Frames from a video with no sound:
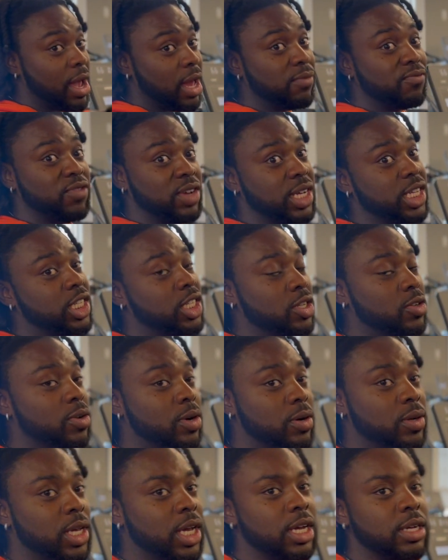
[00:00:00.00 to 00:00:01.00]
at V2,
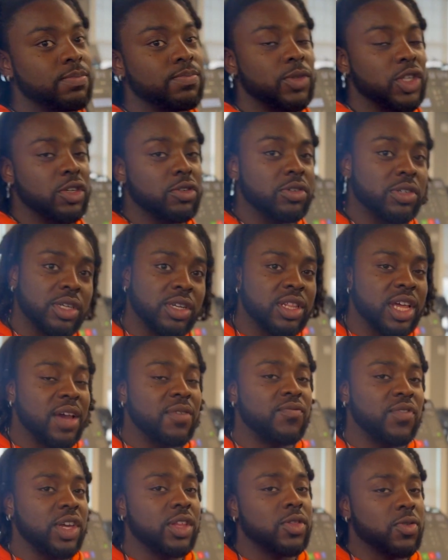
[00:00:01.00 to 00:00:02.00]
okay? Usually
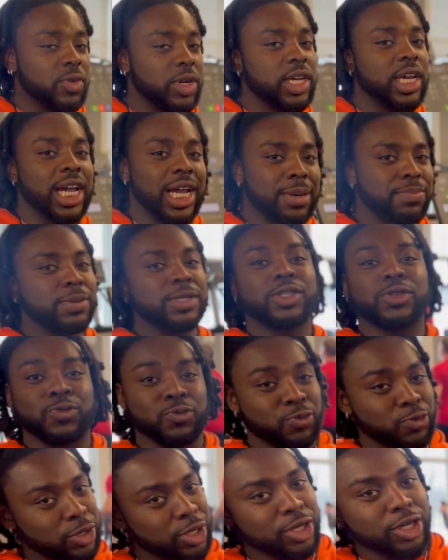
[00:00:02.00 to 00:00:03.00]
that V3 happens
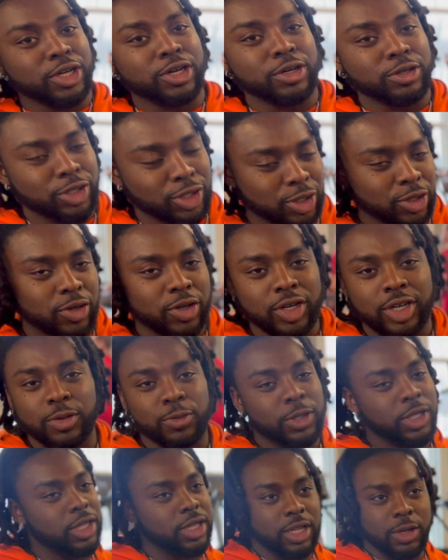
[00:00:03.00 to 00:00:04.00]
real soon,
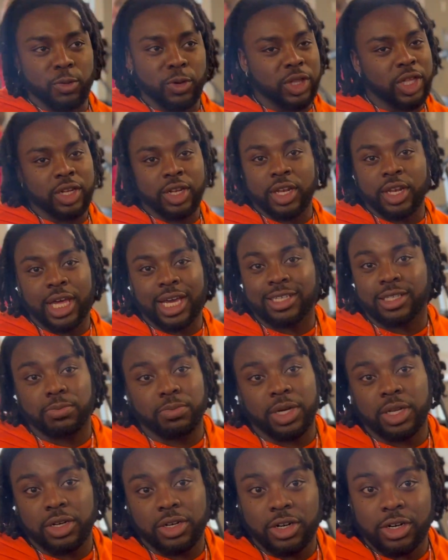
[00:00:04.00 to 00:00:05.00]
within the next
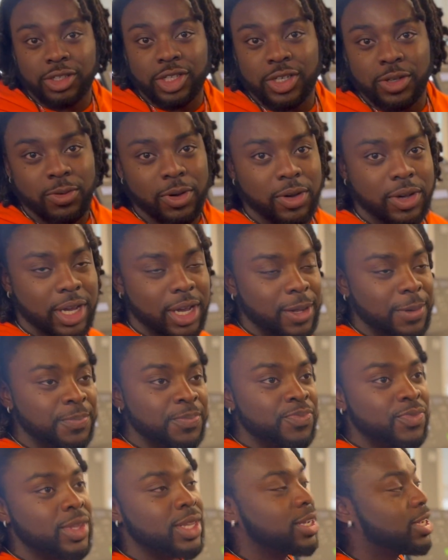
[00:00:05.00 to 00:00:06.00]
minute or two, okay?
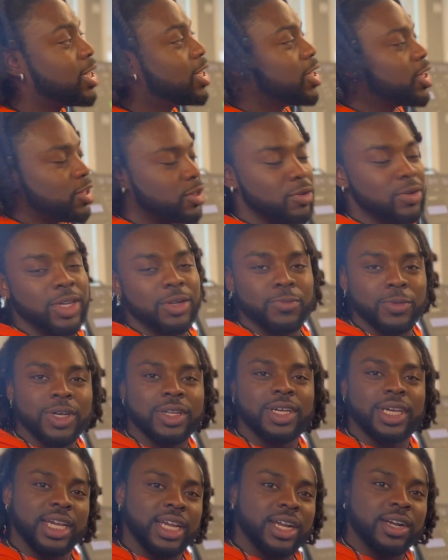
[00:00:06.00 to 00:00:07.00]
You can
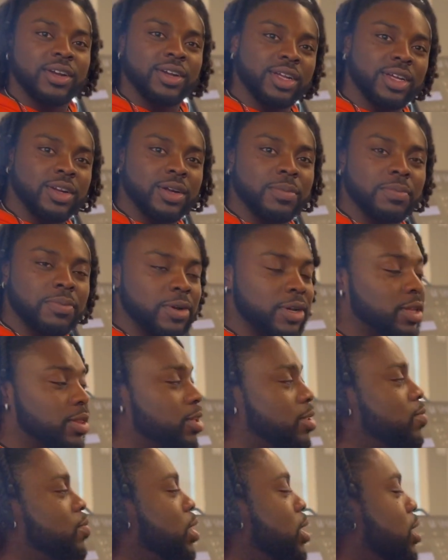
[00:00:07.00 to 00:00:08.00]
really hear it in her breathing.